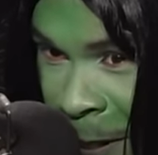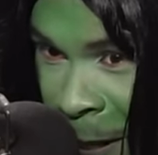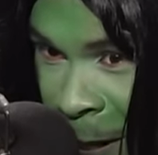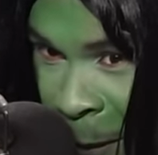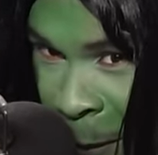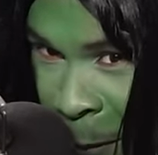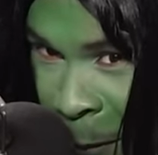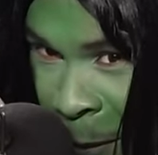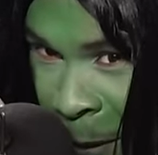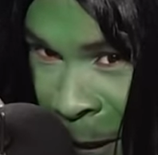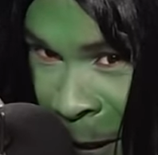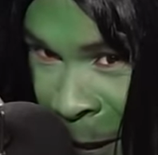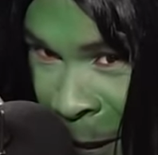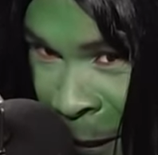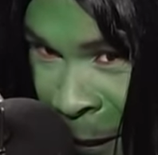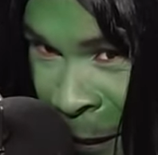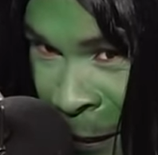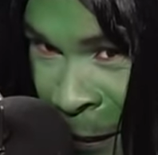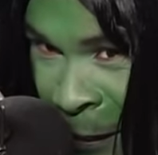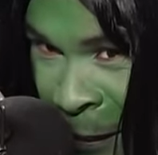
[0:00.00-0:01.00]

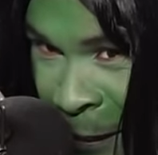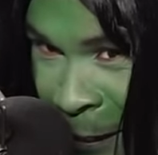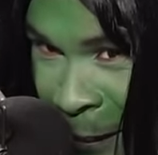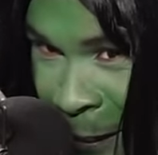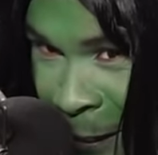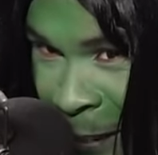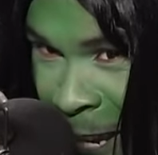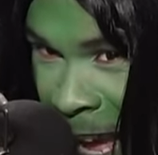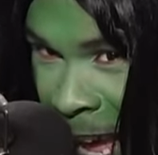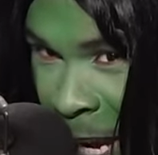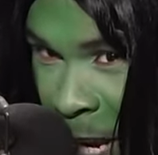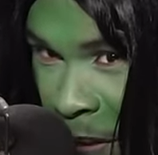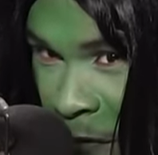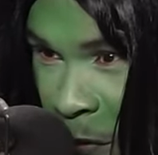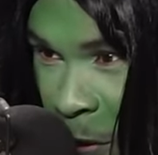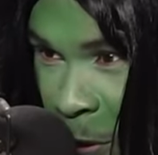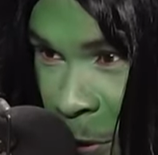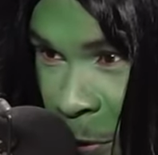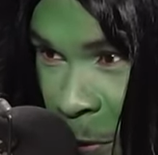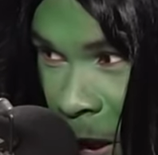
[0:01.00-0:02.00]
Halloween. That. and
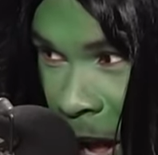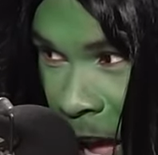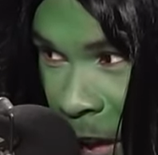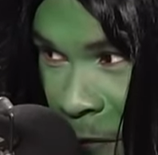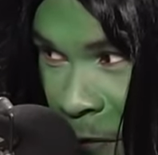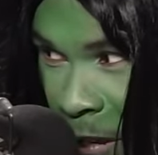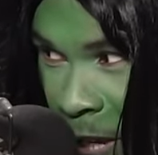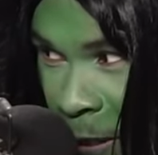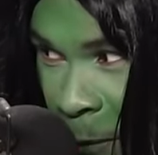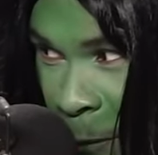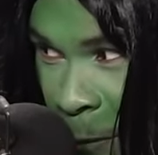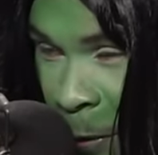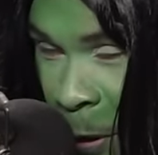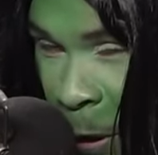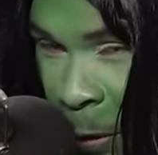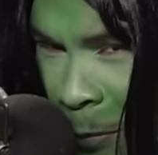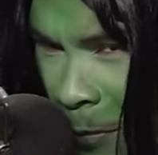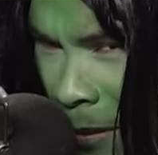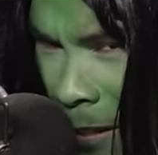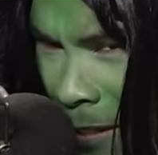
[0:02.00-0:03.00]
if you're driving, today,
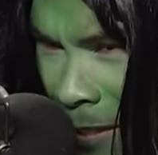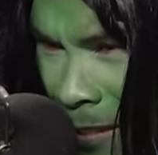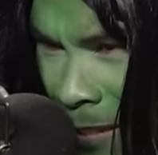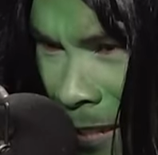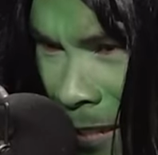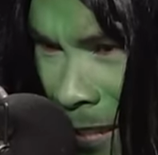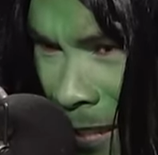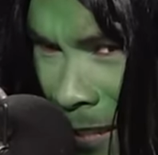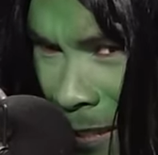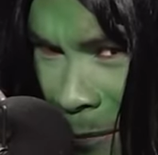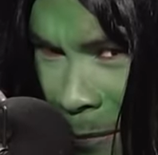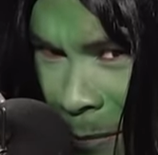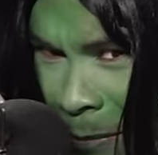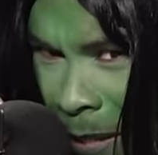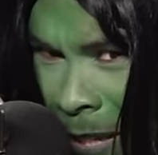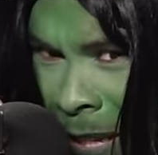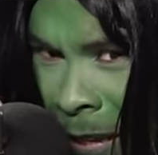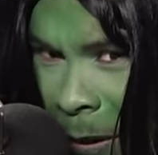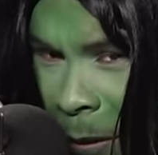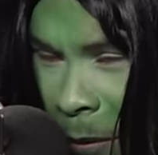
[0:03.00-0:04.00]
don't listen to this.
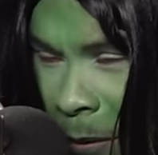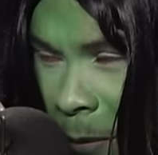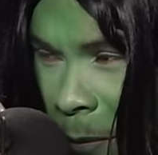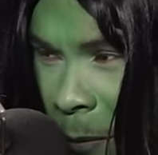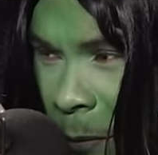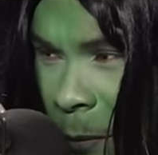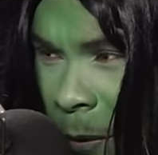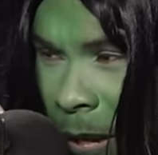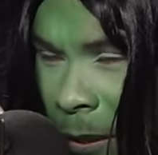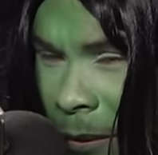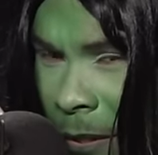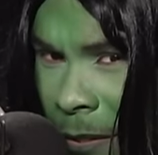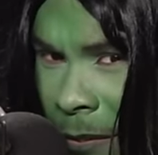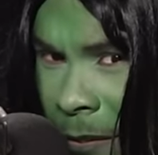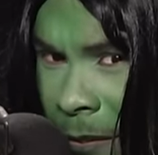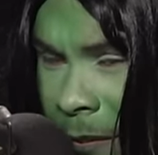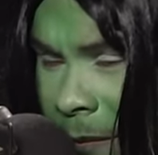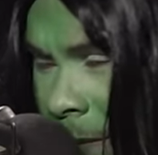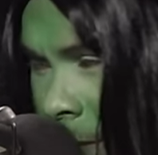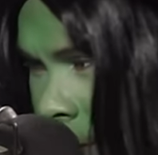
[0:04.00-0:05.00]
We have Wait, listen.